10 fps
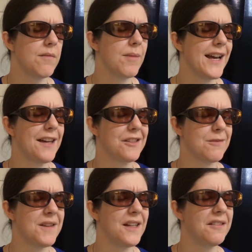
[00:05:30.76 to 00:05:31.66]
my
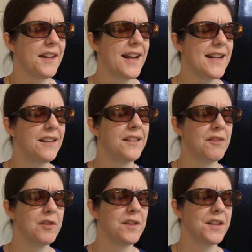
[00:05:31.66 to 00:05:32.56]
estimate is that I need
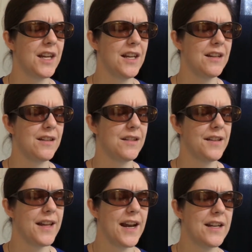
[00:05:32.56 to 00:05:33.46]
7
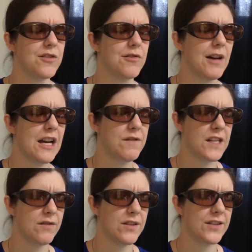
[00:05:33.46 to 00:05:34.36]
skeins, and I do have
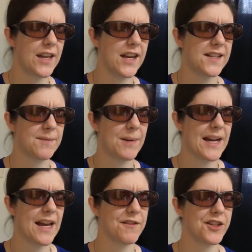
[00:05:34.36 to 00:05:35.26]
7 skeins,
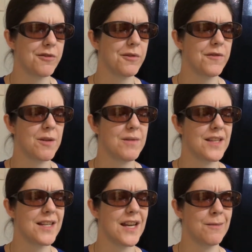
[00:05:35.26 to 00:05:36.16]
but I have 2 of them
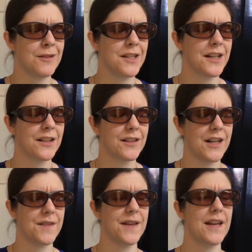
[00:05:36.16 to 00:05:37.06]
in the DMC color
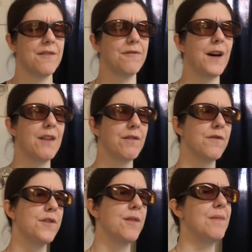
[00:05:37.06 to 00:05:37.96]
and then 5
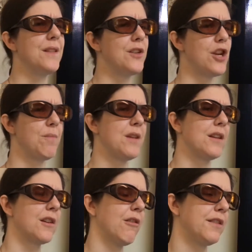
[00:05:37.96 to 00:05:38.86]
of them in the JP
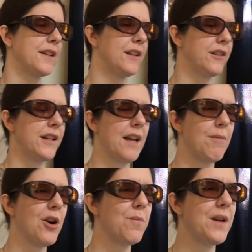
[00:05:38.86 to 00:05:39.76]
and Coats color, and
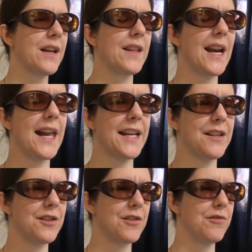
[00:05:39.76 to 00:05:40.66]
I'm hoping that I
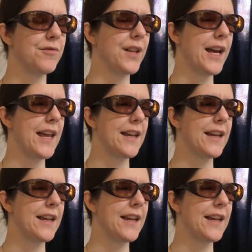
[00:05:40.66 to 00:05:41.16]
can do